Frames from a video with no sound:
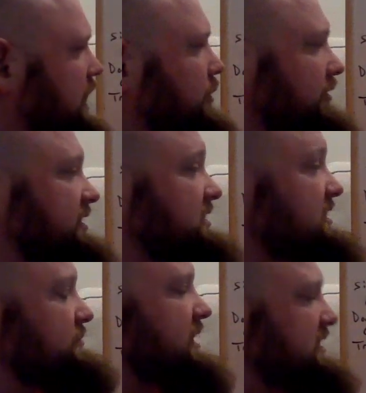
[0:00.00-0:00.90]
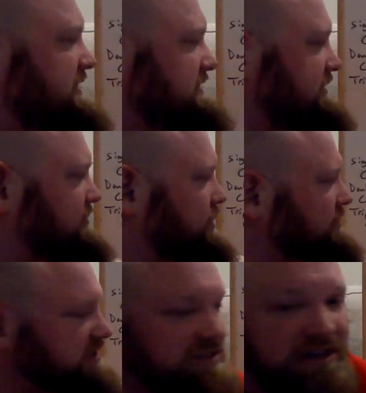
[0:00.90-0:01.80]
What resonance means is if you
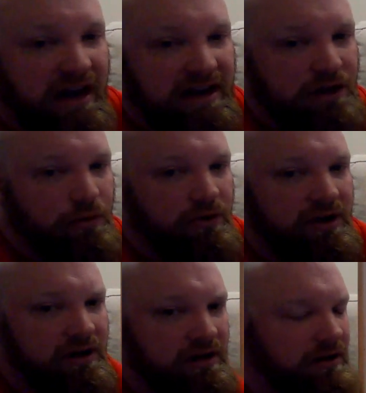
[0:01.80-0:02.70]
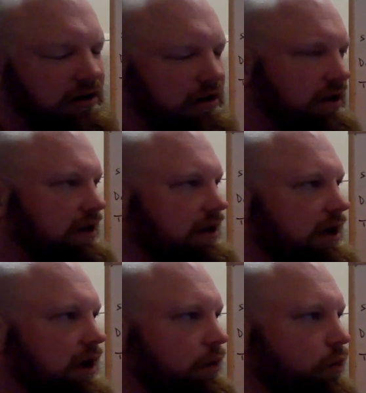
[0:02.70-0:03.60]
notice it's not equal here,
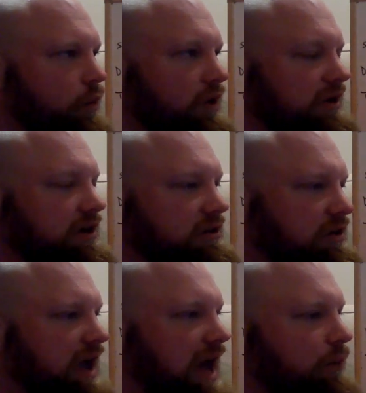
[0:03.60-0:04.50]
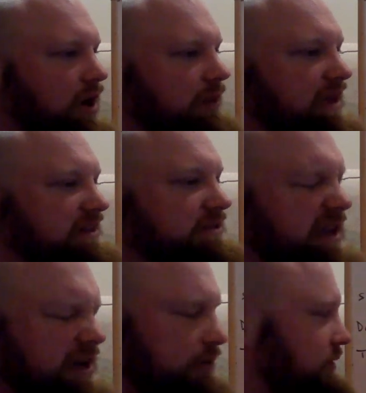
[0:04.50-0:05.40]
we're going to look at what it means to
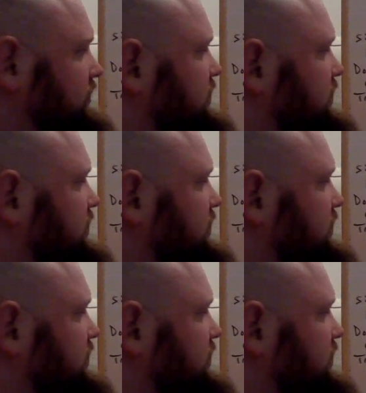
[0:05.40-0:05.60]
be equal.